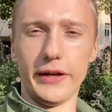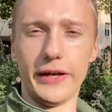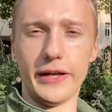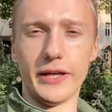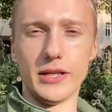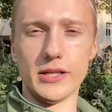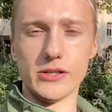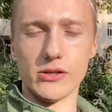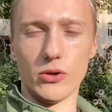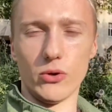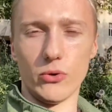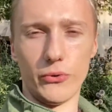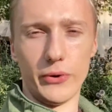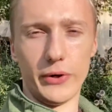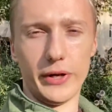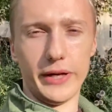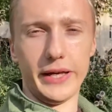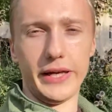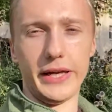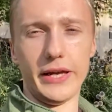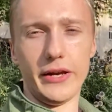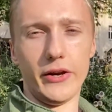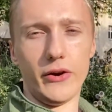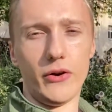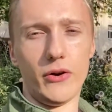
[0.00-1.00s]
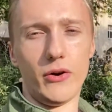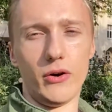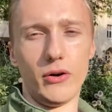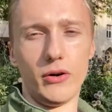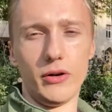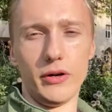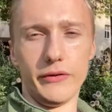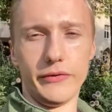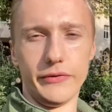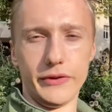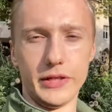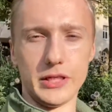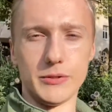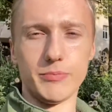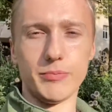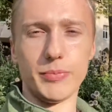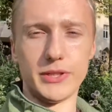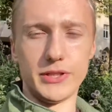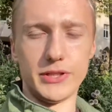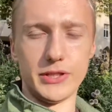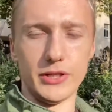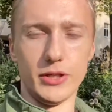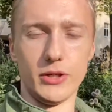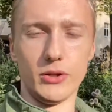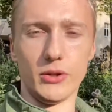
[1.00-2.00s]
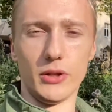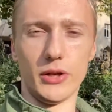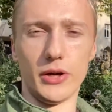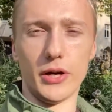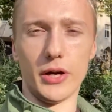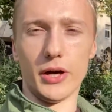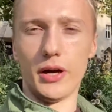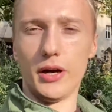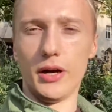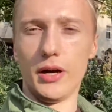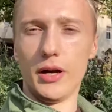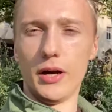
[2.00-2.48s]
is already here in this particular